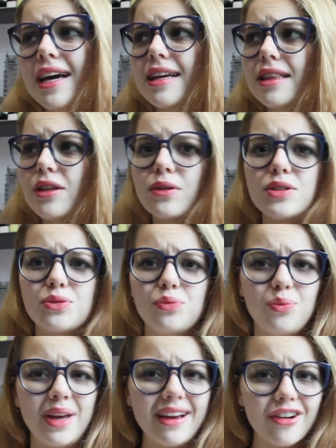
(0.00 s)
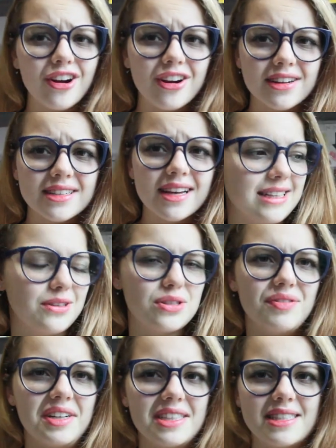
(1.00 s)
it looks weird, it
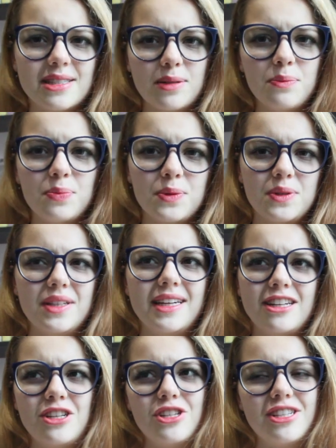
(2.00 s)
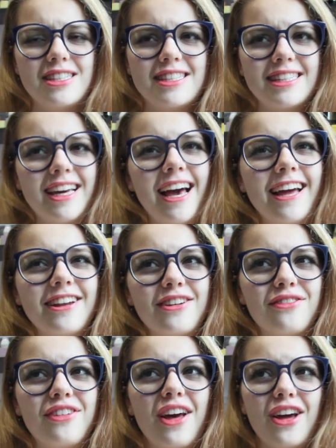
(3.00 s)
looks very simple and just kind
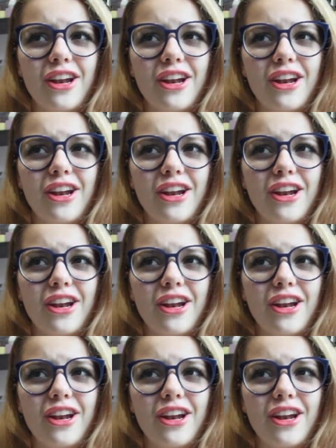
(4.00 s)
of